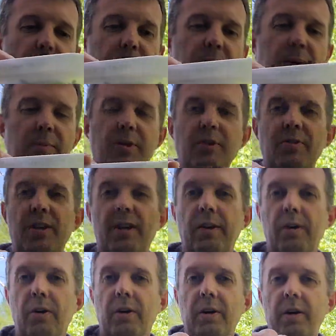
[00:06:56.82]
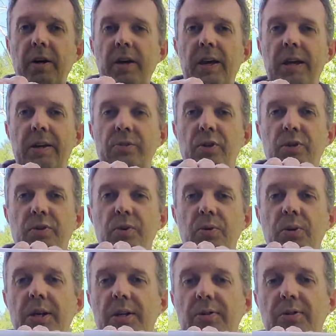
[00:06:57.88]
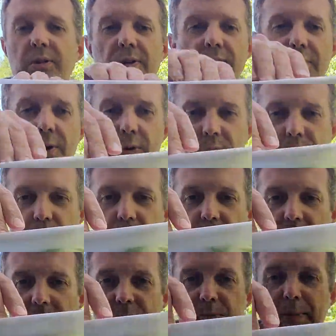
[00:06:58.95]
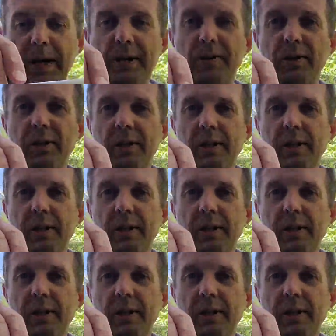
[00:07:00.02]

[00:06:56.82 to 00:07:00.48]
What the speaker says: type of container, and just do this. Notice there's enough space in